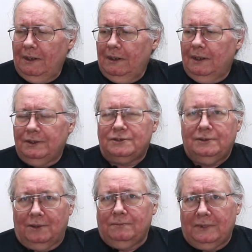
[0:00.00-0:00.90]
and
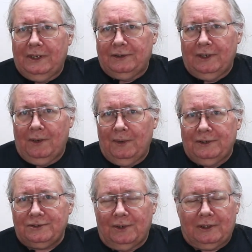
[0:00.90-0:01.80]
you get done with it,
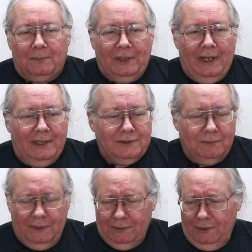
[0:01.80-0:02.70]
you still got the plans.
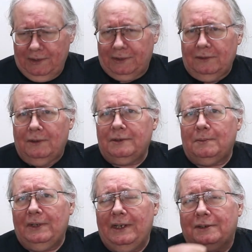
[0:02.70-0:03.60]
Well, look at the
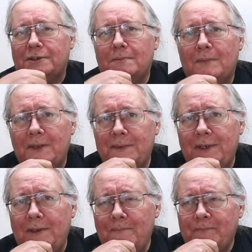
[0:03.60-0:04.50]
plans.
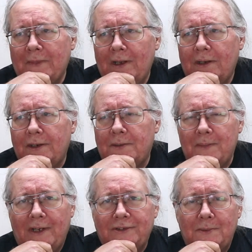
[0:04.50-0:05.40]
Maybe you can
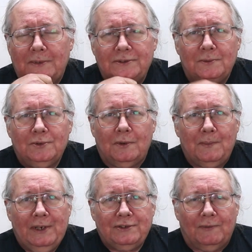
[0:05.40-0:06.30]
mount them in some sort
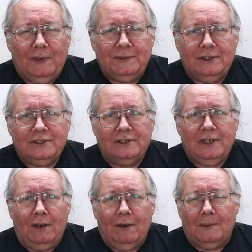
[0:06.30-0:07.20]
of picture frame just as
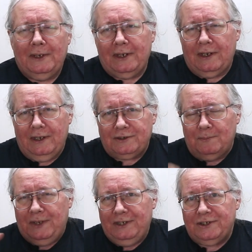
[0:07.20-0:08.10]
they are. Maybe you can cut
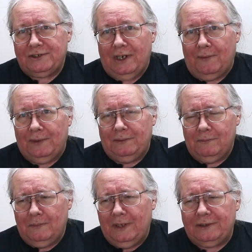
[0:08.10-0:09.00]
some pieces out of it
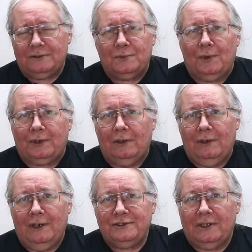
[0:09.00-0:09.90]
and make some sort of
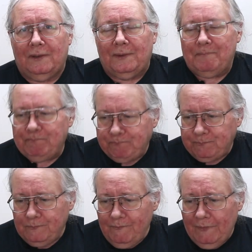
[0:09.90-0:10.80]
collage out of it.
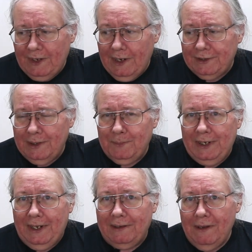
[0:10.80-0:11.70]
The idea
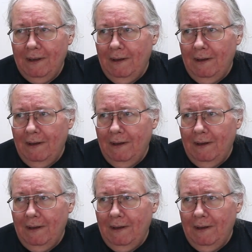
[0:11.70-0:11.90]
being,